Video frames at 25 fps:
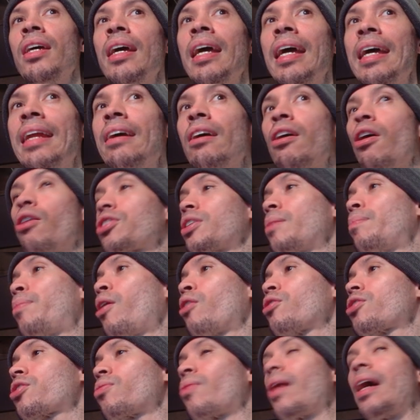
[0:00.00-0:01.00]
And here goes a
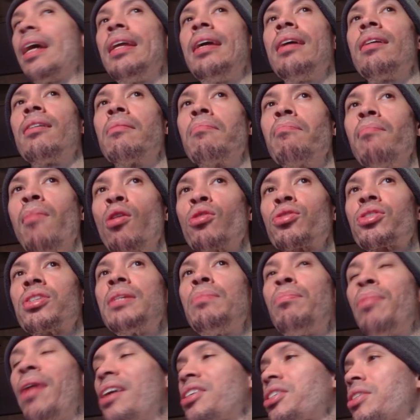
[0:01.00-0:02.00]
post right here, mostly
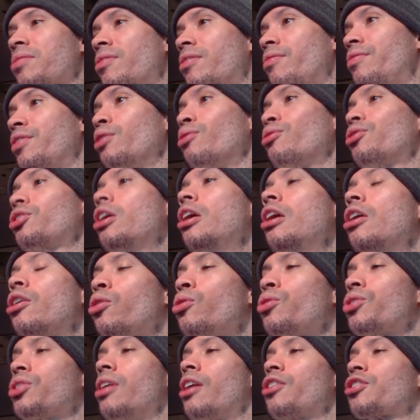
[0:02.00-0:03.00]
positive reviews,
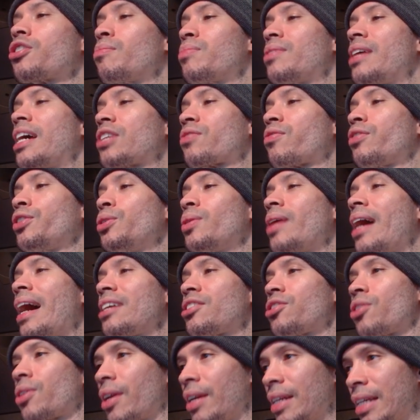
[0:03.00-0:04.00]
who's done some tests for you
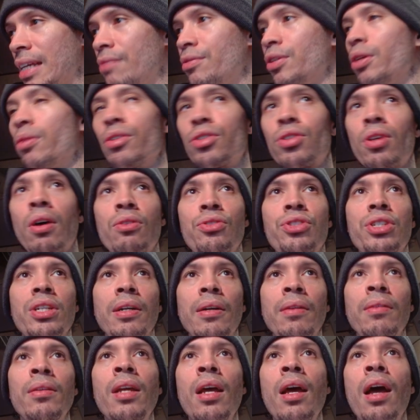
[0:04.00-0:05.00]
guys that are going to give you results
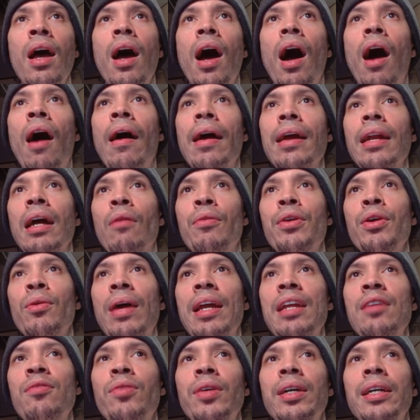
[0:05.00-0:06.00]
here. All right, are we
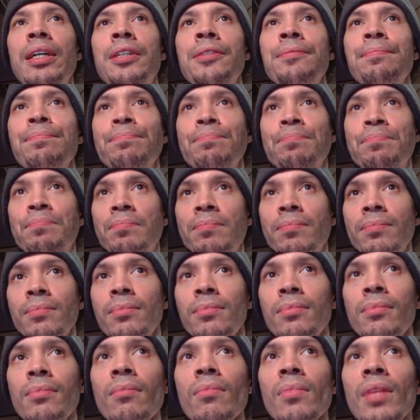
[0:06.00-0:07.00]
ready for here?
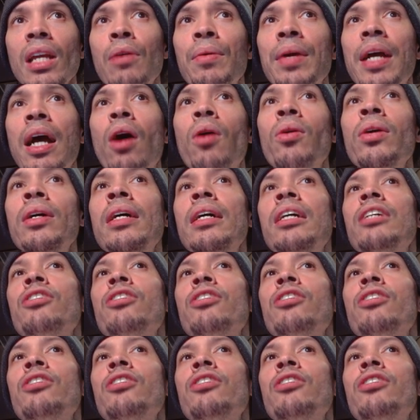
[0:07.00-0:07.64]
Here we go.